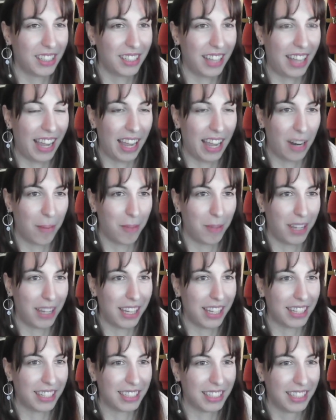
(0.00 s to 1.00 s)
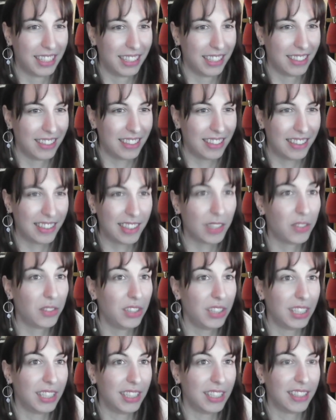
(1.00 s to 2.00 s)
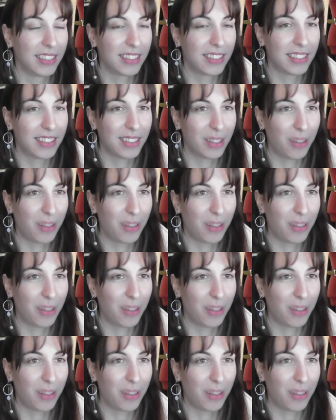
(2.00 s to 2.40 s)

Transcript: anime, series,